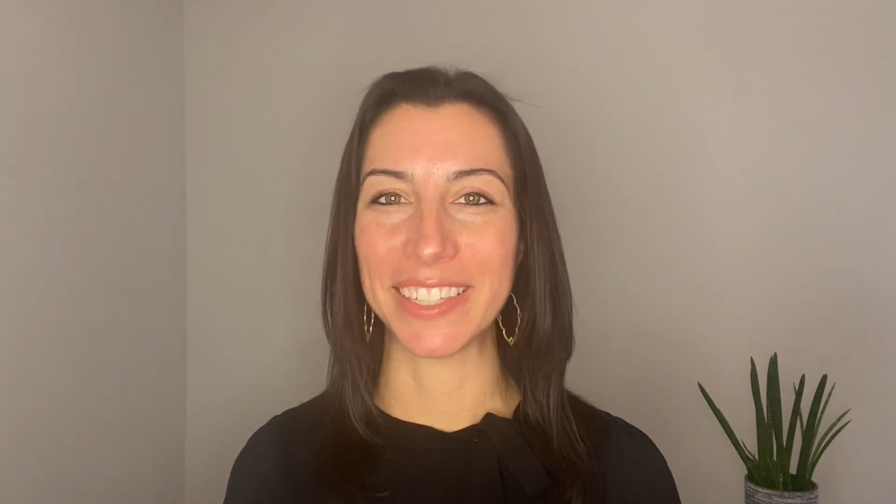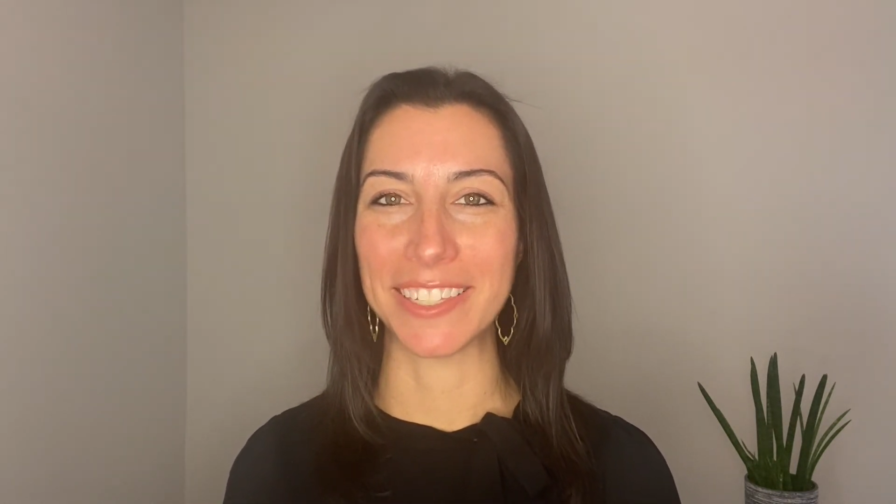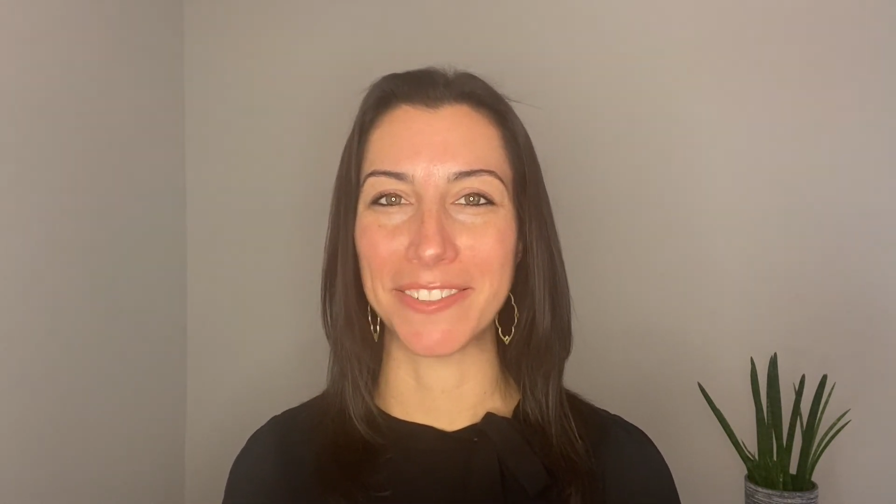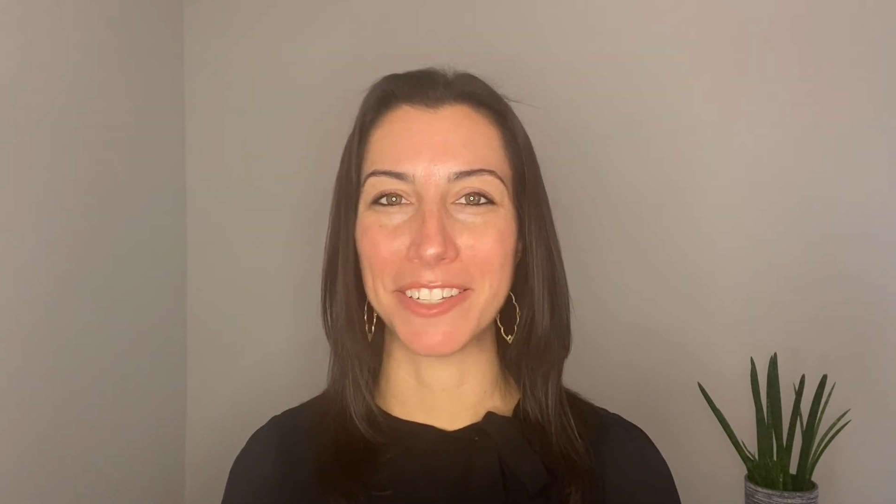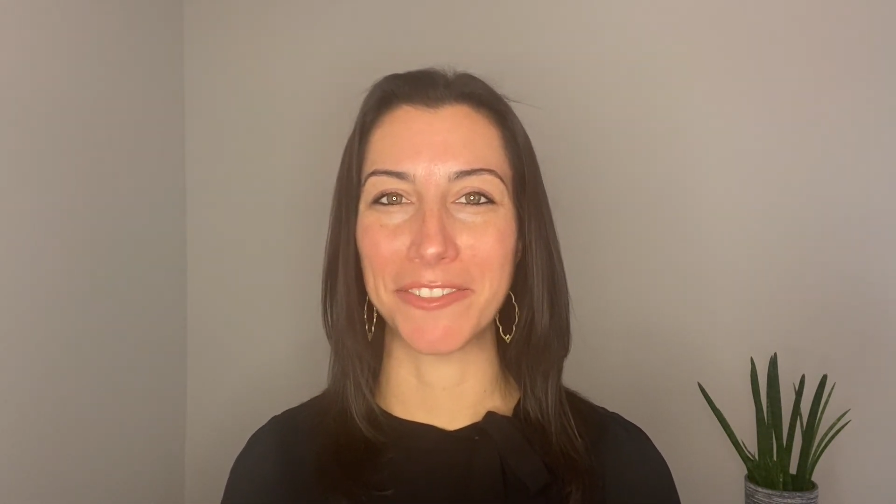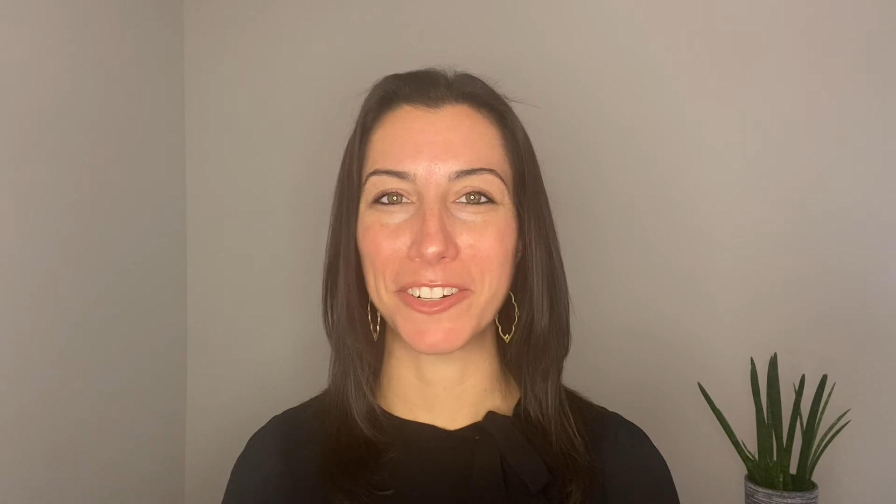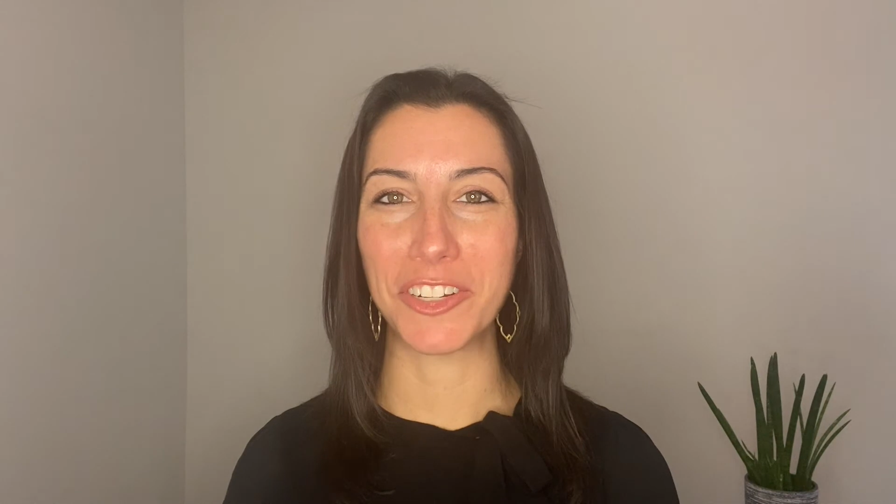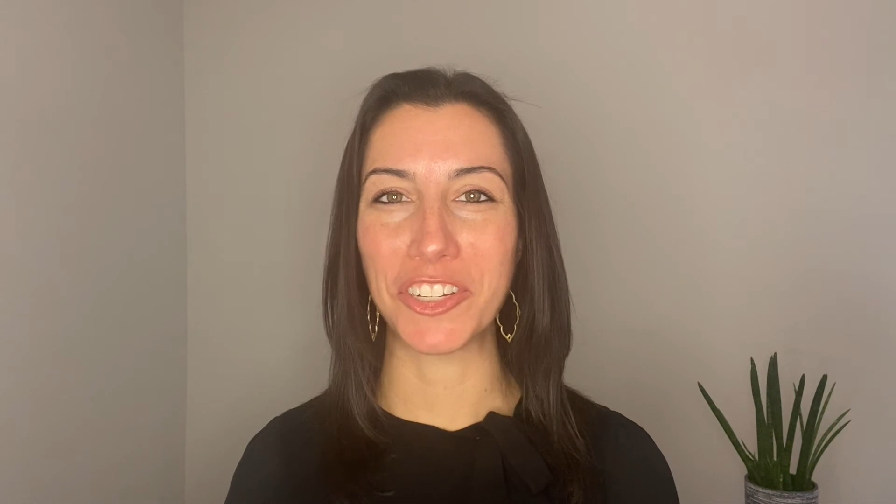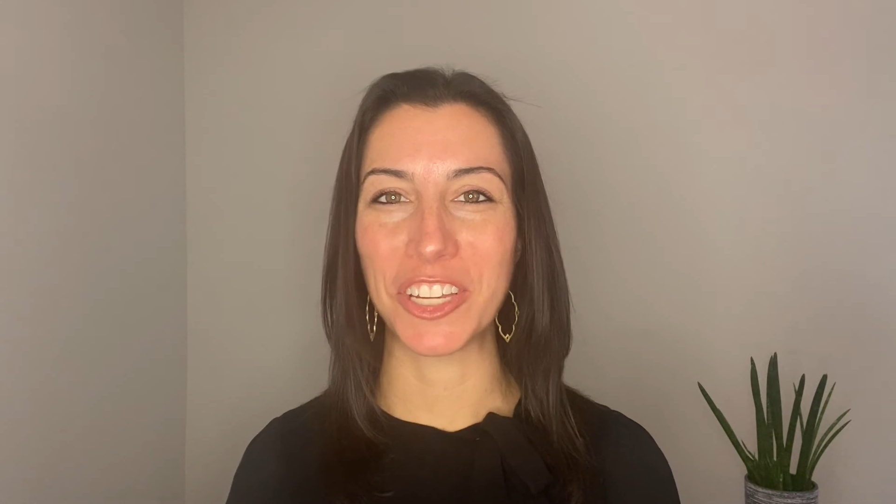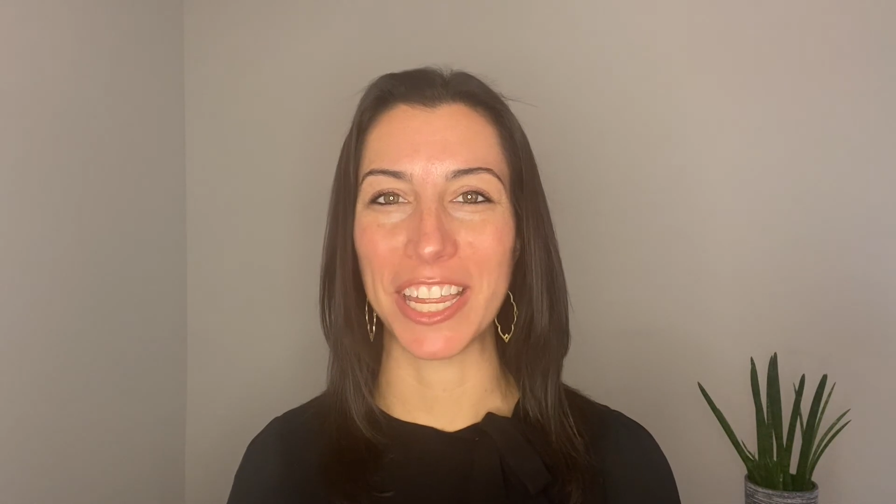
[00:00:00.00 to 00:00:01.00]
It's different
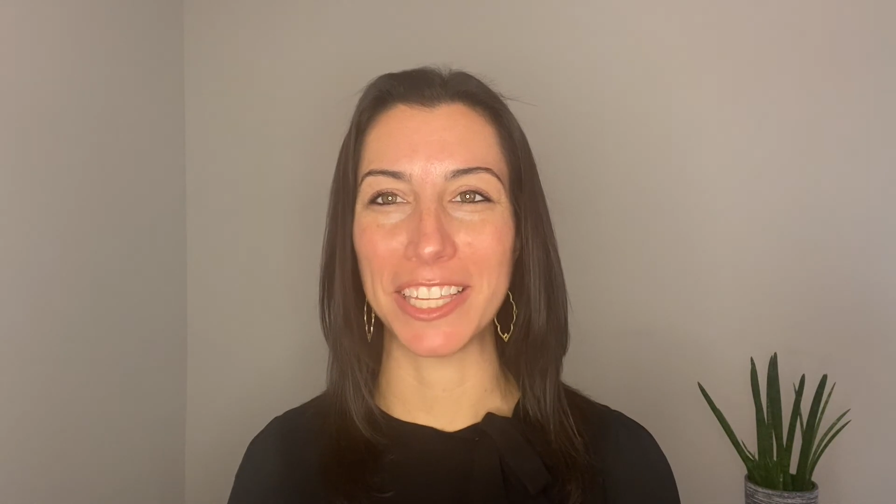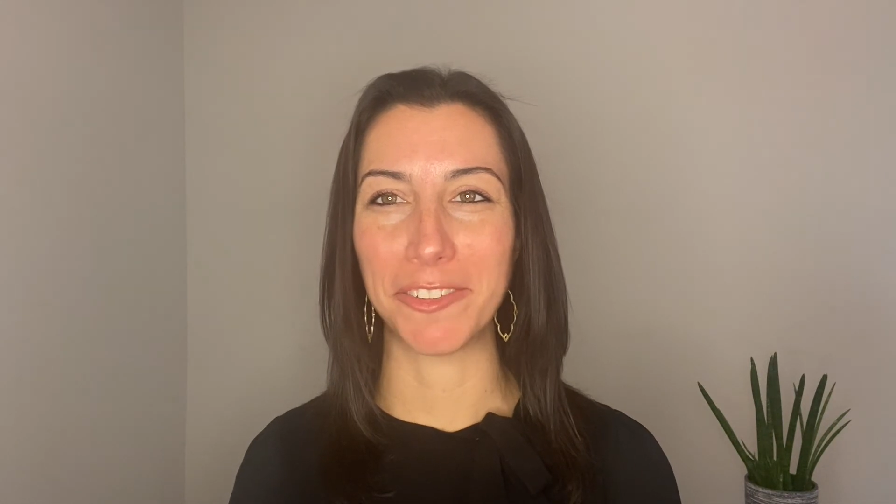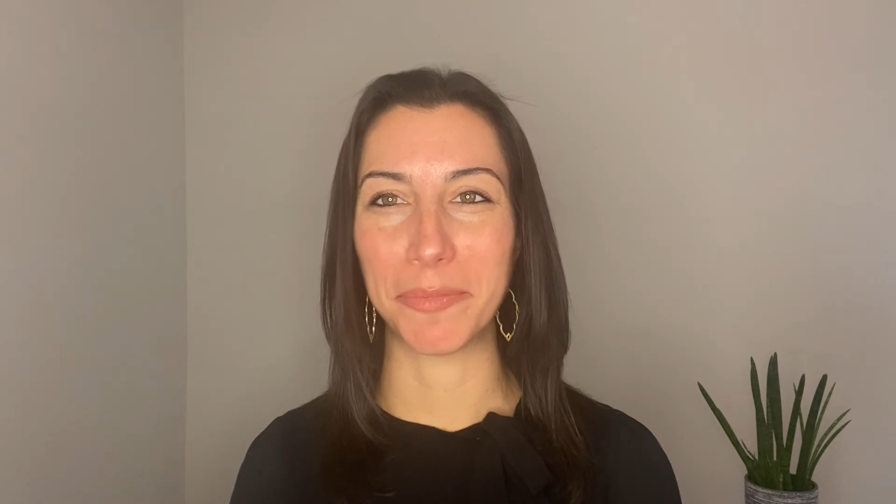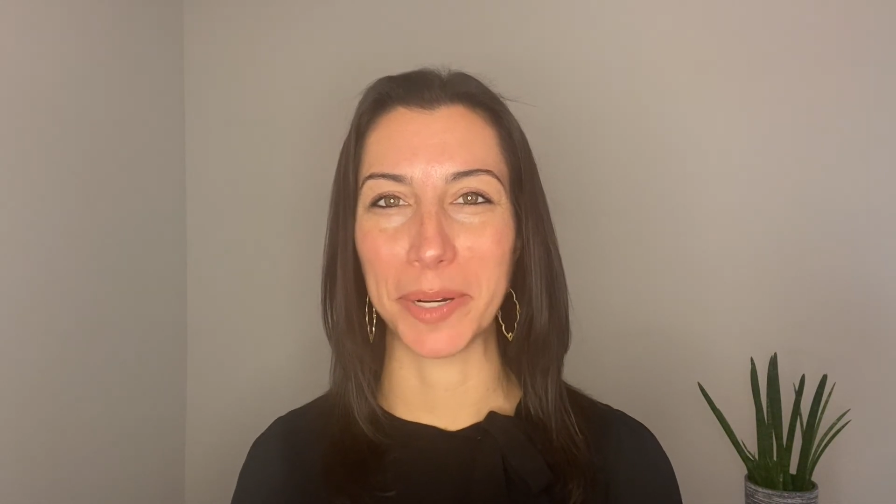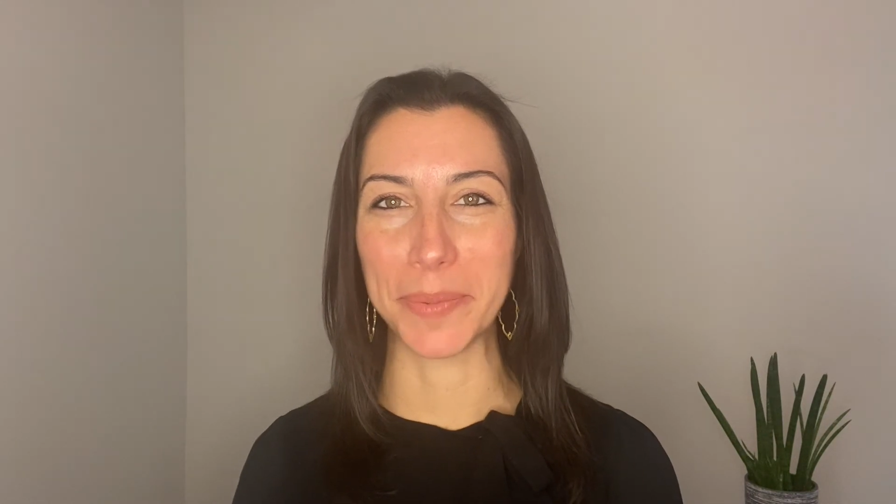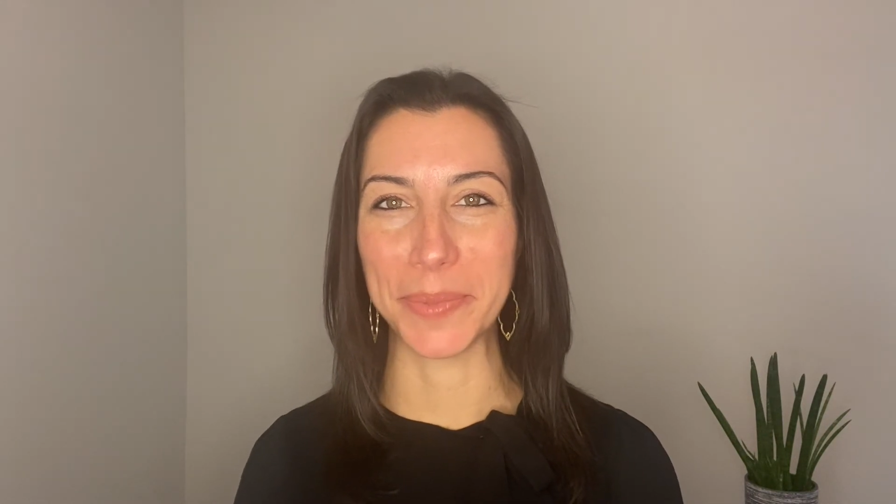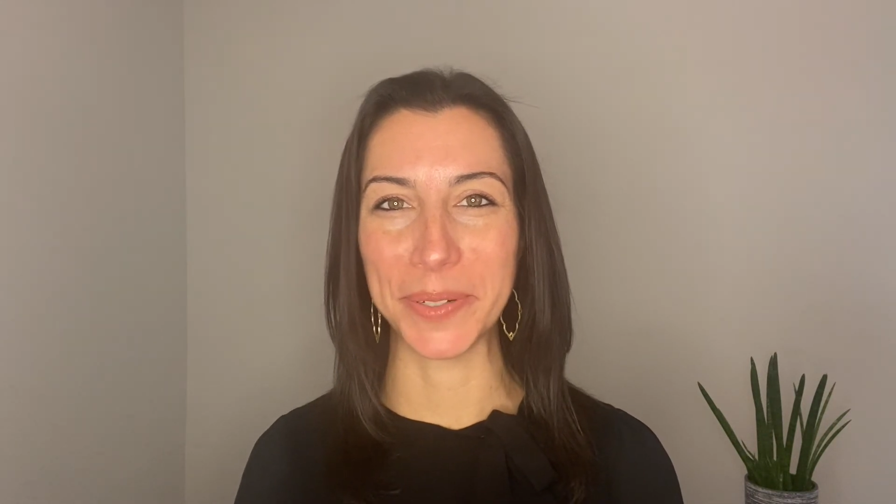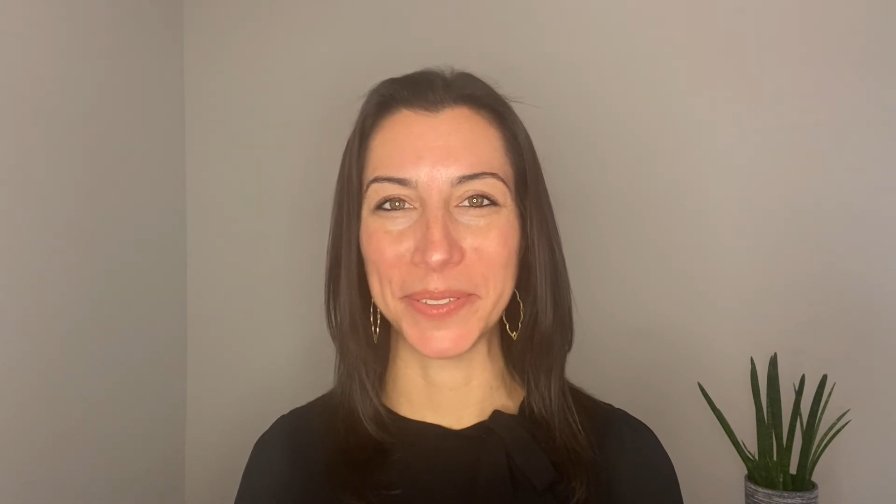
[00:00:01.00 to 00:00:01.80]
shades of purple.